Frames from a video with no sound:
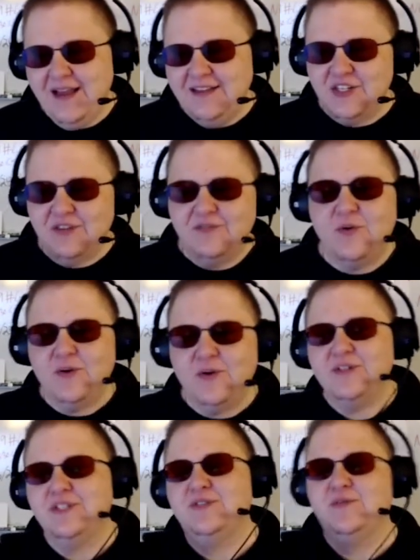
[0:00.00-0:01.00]
So of
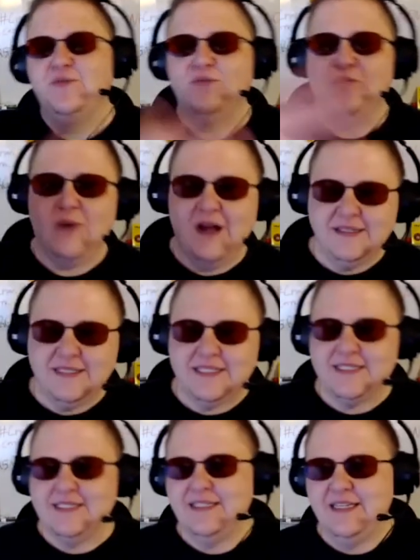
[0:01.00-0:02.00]
course,
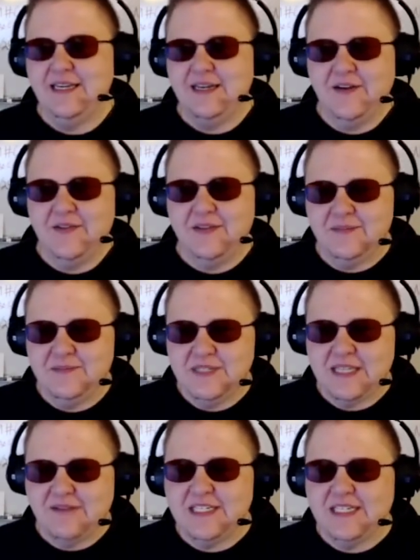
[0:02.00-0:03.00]
once, the
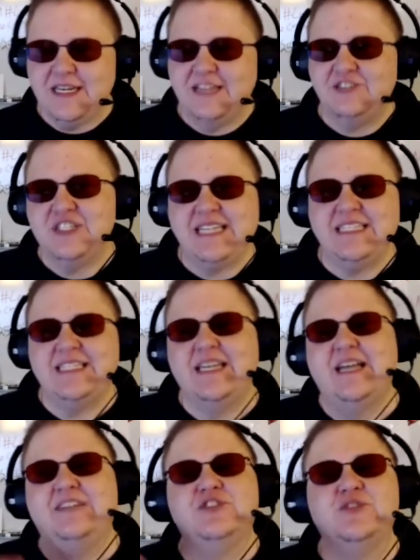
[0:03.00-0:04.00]
1700s,
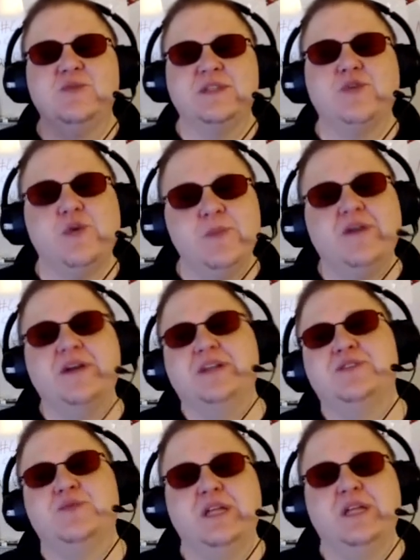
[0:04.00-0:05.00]
1800s, once
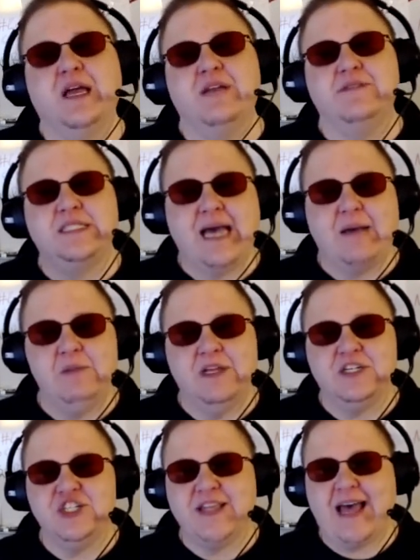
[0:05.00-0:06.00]
grammarians really kind of
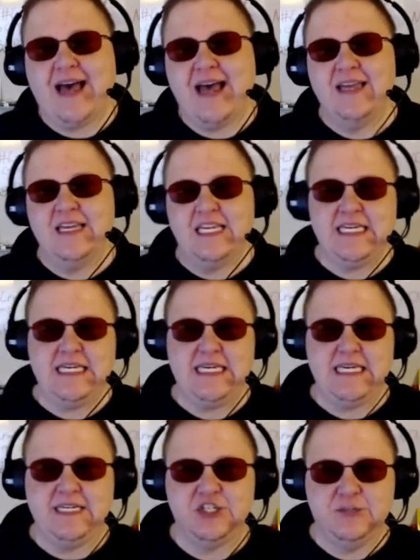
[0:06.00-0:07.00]
established that
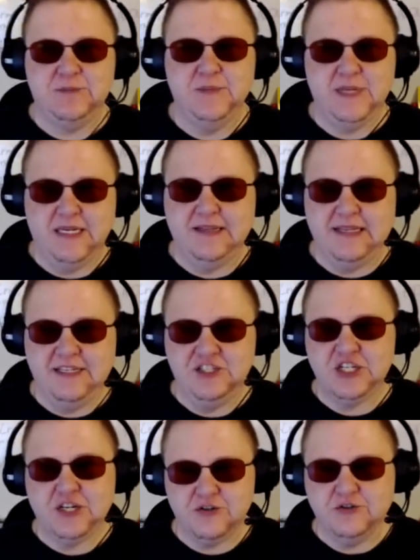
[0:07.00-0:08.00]
he should be the
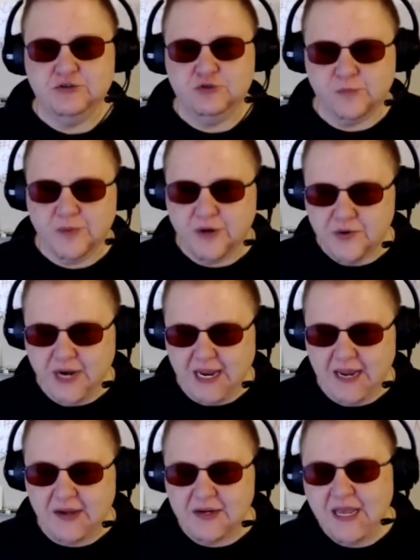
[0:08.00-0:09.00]
gender-neutral
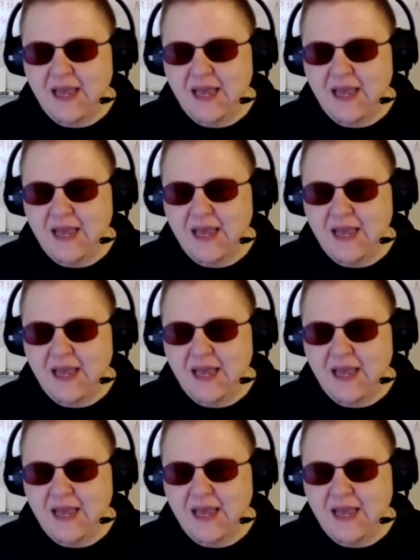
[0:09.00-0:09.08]
pronoun,